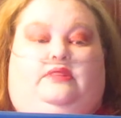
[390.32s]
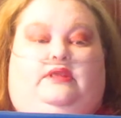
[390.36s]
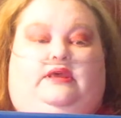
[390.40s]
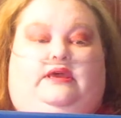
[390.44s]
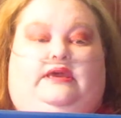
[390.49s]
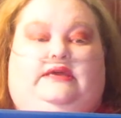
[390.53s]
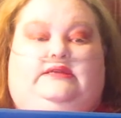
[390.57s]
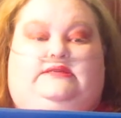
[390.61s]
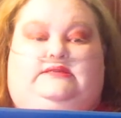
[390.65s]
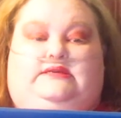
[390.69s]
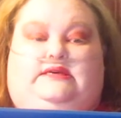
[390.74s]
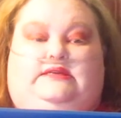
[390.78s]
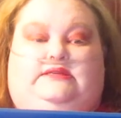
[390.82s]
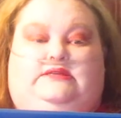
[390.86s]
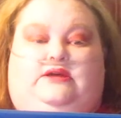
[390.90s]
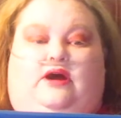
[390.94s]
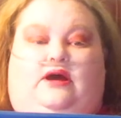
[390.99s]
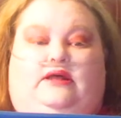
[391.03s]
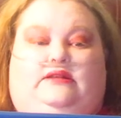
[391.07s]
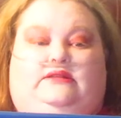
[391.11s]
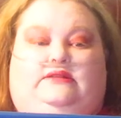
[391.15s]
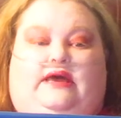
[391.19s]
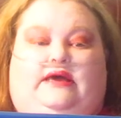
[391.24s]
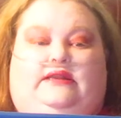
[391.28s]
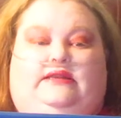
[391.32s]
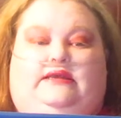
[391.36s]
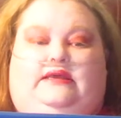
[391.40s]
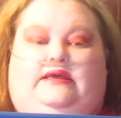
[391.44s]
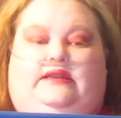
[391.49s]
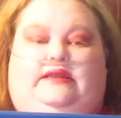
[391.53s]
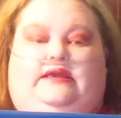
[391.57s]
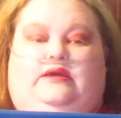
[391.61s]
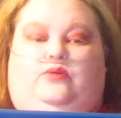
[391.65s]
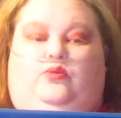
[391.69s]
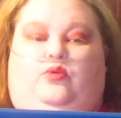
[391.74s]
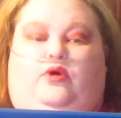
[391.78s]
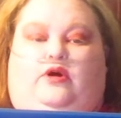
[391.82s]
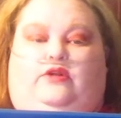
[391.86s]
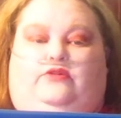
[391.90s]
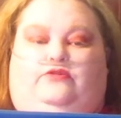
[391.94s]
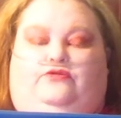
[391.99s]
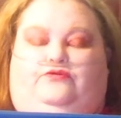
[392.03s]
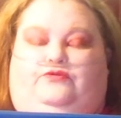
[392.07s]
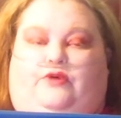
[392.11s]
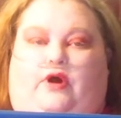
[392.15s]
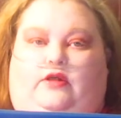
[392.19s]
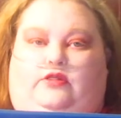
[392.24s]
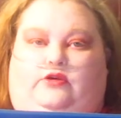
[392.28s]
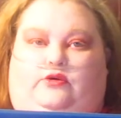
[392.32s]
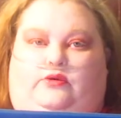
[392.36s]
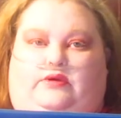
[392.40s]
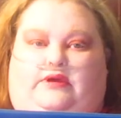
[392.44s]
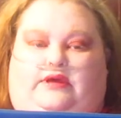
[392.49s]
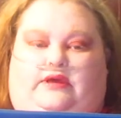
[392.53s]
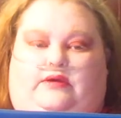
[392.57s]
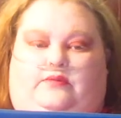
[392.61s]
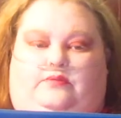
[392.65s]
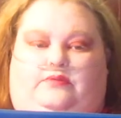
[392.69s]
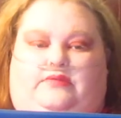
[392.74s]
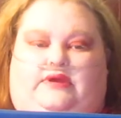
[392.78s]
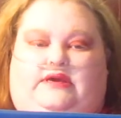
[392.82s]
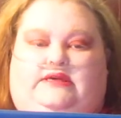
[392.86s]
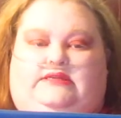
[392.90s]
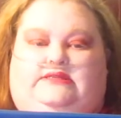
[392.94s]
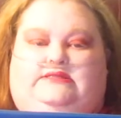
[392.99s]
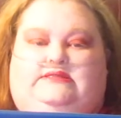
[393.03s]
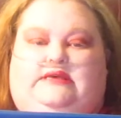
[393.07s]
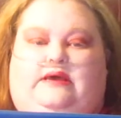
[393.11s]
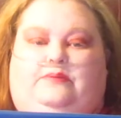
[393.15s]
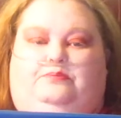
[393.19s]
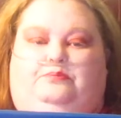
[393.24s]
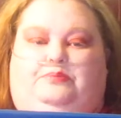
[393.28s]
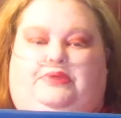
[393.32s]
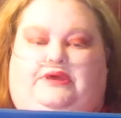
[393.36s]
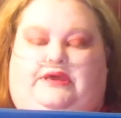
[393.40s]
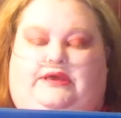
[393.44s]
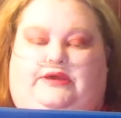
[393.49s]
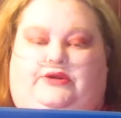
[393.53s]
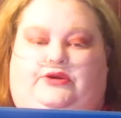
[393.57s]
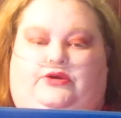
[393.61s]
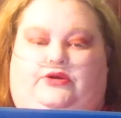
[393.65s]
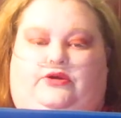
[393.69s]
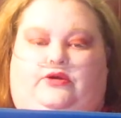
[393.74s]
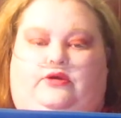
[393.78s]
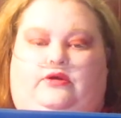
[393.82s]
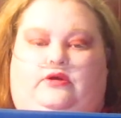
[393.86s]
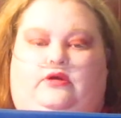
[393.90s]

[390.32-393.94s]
He did not let anyone follow him except Peter,